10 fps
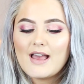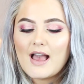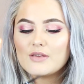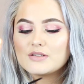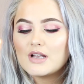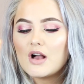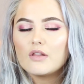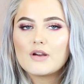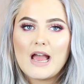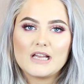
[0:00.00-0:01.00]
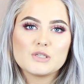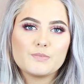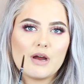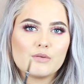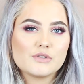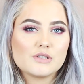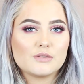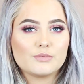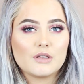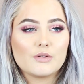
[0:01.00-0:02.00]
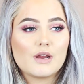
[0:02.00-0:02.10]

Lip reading: I use the color Ash Brown, which is a really